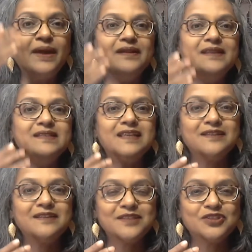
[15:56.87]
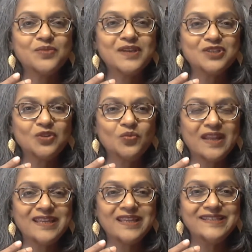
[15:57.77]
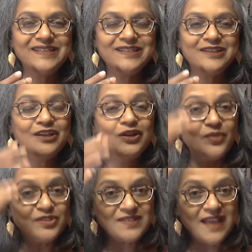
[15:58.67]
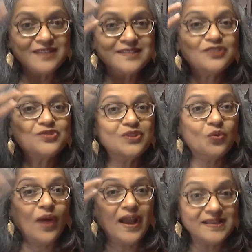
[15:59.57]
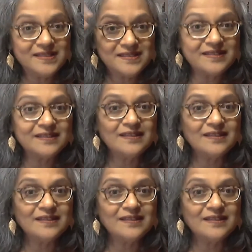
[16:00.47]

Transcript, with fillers: parent in a situation when needed, which is access to the wise